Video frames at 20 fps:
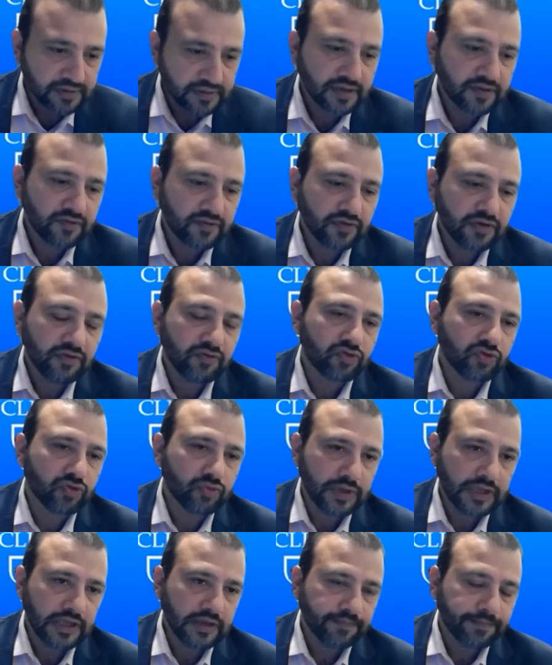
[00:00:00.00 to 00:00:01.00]
this needs to
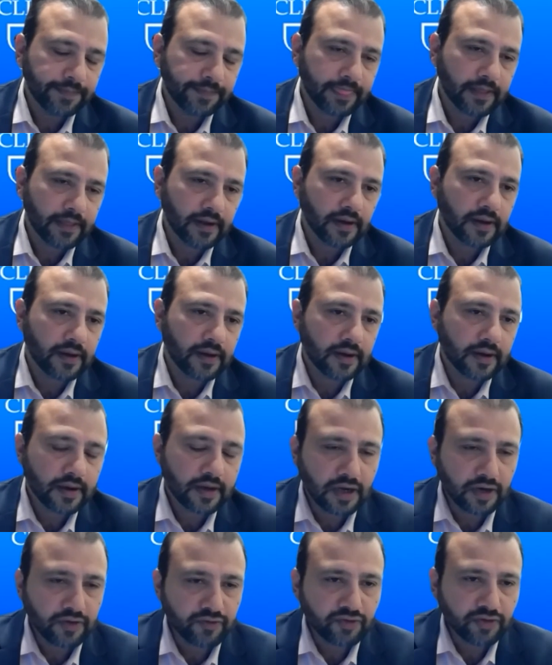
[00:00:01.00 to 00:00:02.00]
be
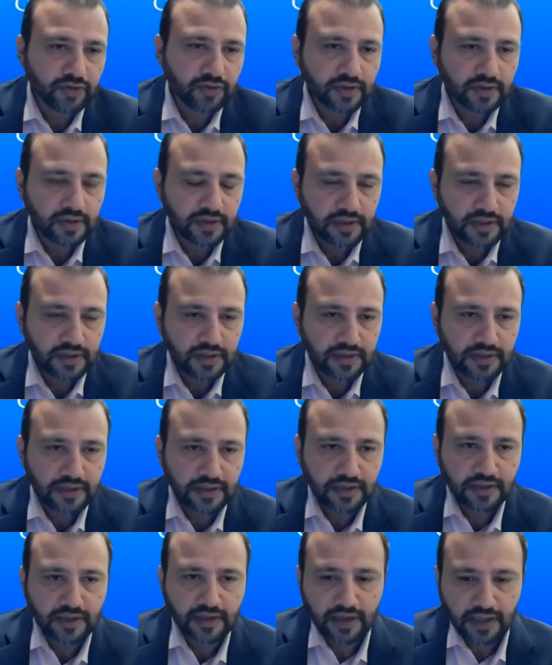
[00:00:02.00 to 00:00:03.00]
considered in
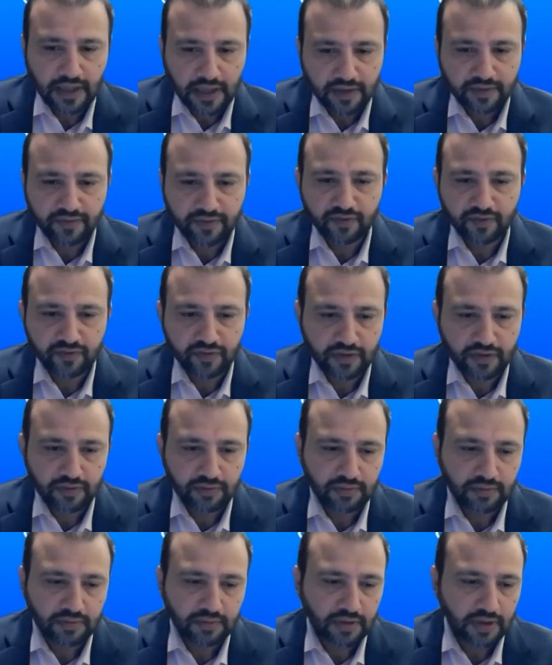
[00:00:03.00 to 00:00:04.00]
the analysis and
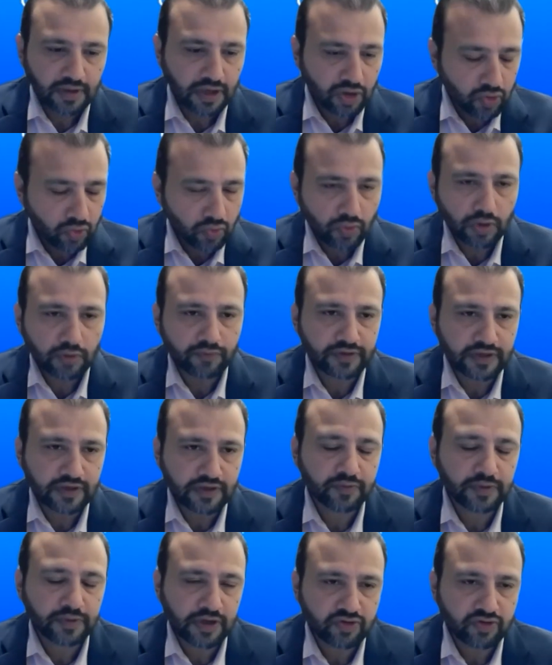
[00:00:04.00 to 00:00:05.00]
accrual of
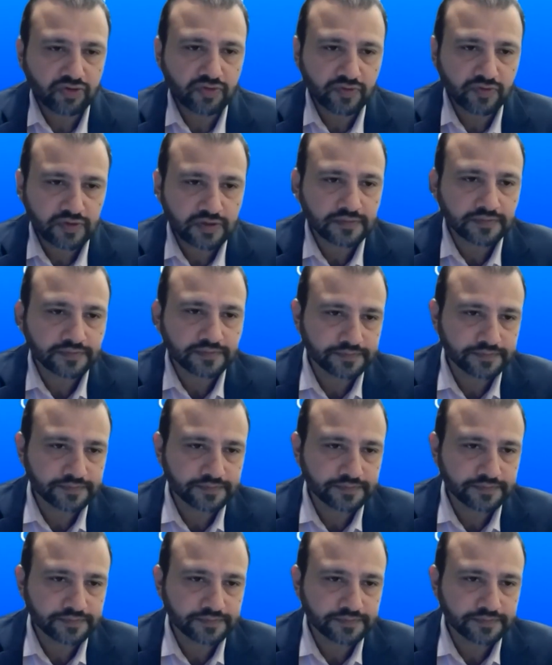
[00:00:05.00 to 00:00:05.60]
these patients.